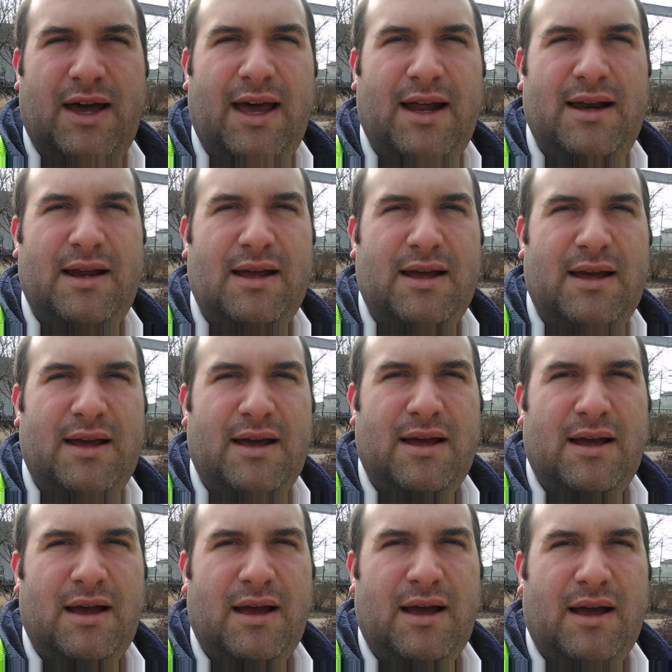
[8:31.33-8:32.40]
And
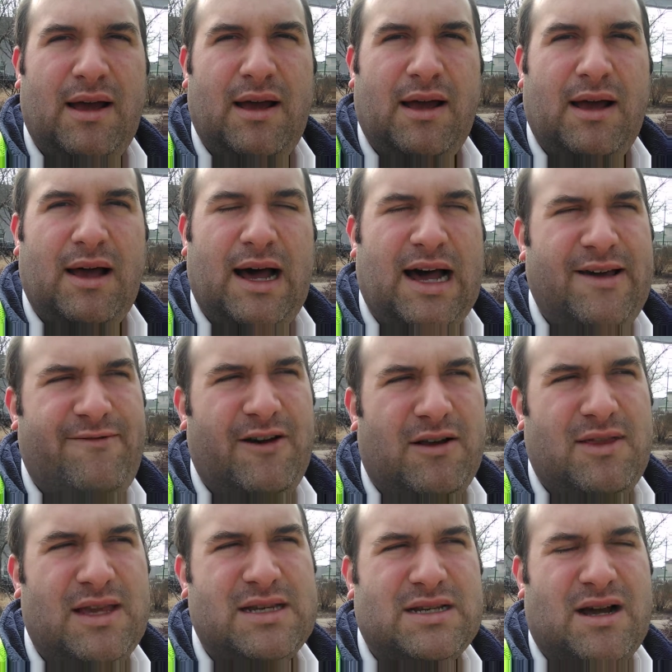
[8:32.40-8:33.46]
I felt
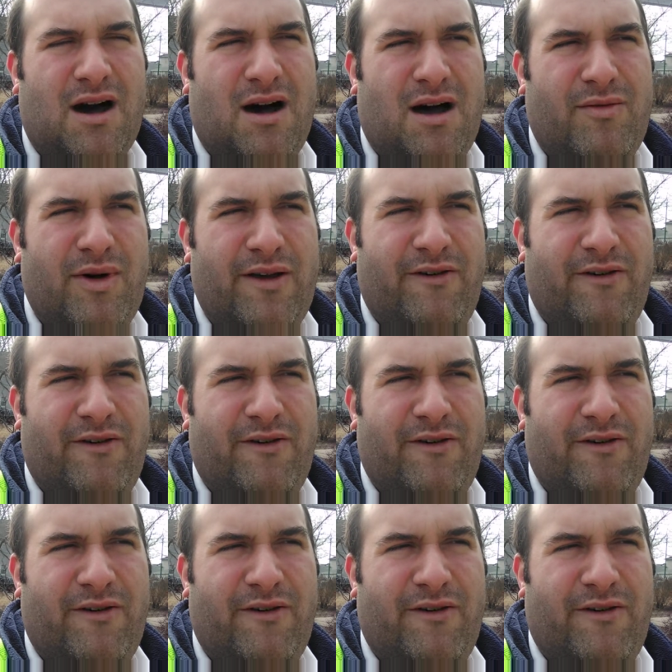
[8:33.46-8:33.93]
this calm.